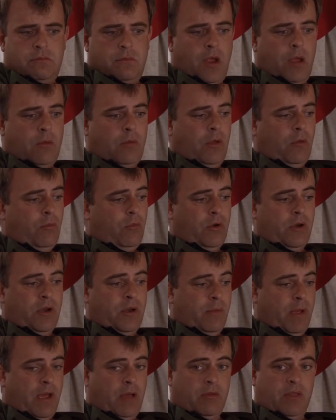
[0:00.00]
I'm not worried
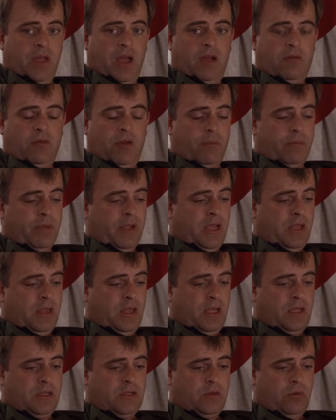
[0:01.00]
about that. I've got bigger
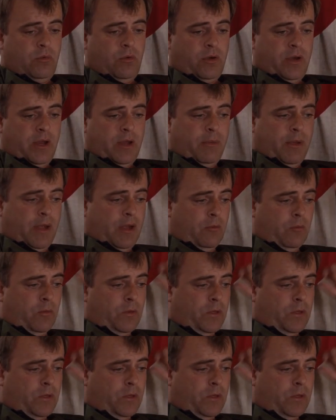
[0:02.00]
things to worry about.